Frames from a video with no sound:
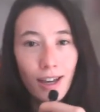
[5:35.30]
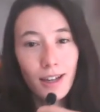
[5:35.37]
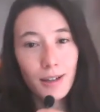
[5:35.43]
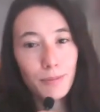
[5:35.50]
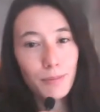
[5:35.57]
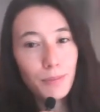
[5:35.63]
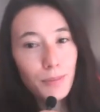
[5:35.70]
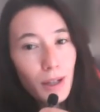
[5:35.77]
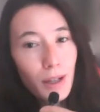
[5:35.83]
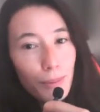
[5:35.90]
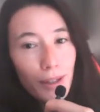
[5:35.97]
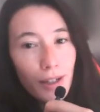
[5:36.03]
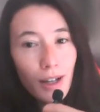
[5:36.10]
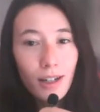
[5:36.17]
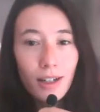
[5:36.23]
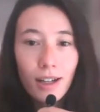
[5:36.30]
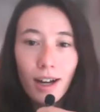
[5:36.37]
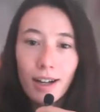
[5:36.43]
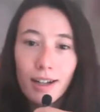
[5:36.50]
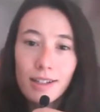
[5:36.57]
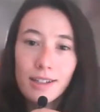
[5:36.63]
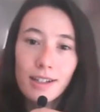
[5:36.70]
maybe kind of
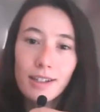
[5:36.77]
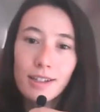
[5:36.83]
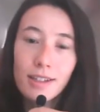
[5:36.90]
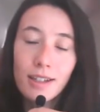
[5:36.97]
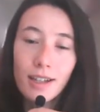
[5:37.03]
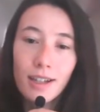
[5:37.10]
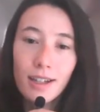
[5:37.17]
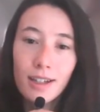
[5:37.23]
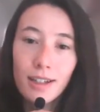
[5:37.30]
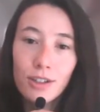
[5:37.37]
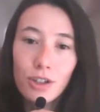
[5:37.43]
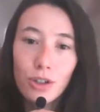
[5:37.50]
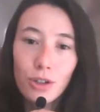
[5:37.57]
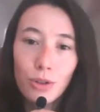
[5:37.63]
guides us into